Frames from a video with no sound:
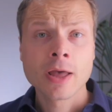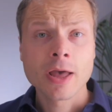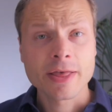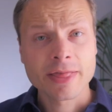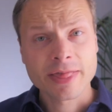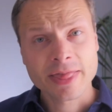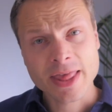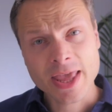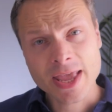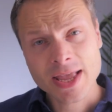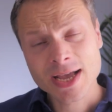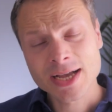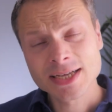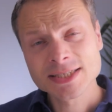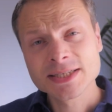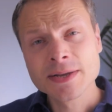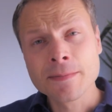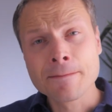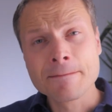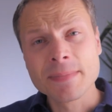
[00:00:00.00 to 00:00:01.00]
A thing
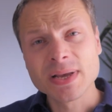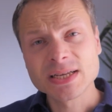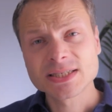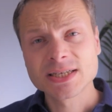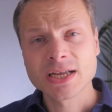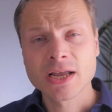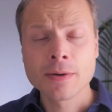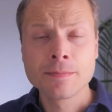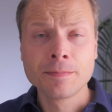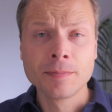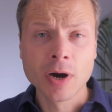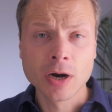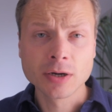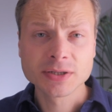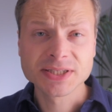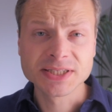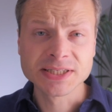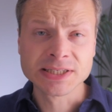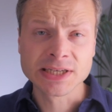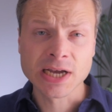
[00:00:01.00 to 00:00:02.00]
I see missing in
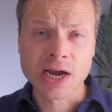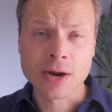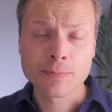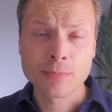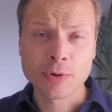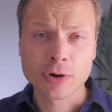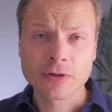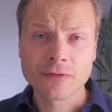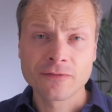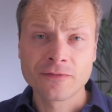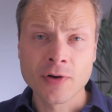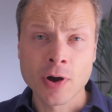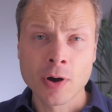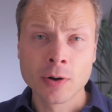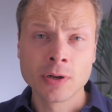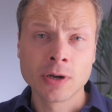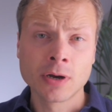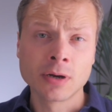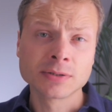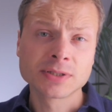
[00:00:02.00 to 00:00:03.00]
most design
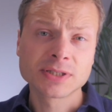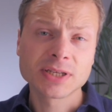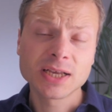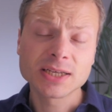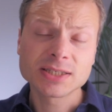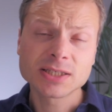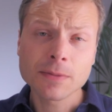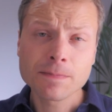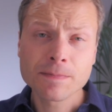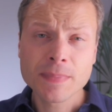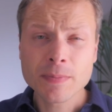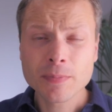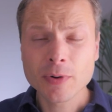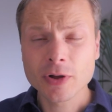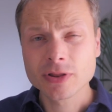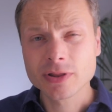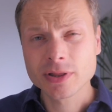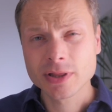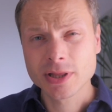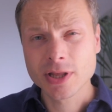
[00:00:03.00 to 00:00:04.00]
portfolios is that
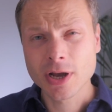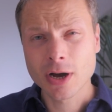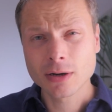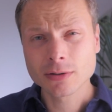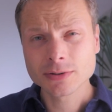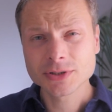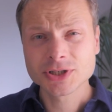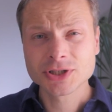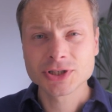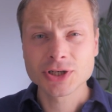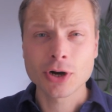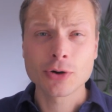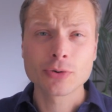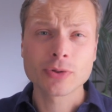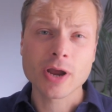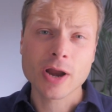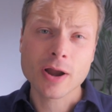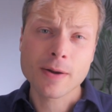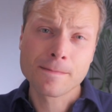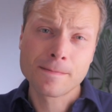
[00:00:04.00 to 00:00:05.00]
people don't
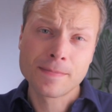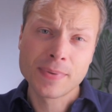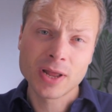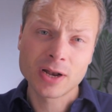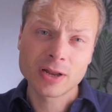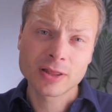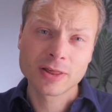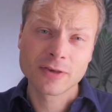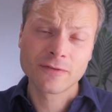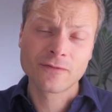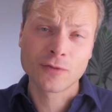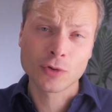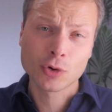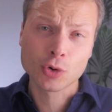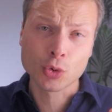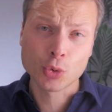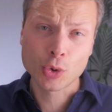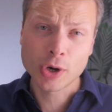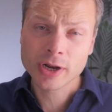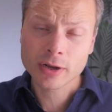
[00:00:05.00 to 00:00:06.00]
show their ability for
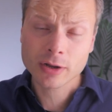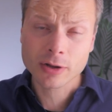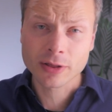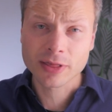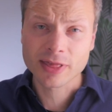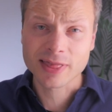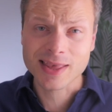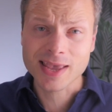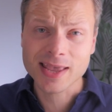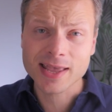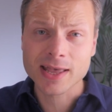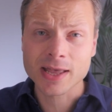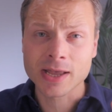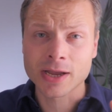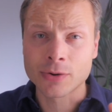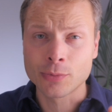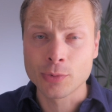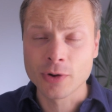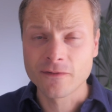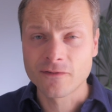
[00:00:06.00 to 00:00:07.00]
critical
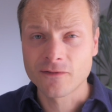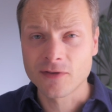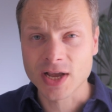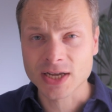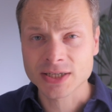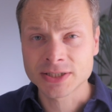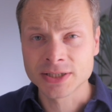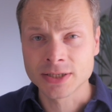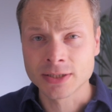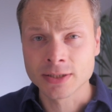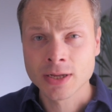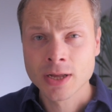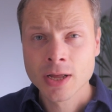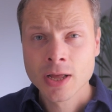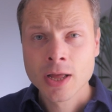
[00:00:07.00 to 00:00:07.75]
thinking and reflection.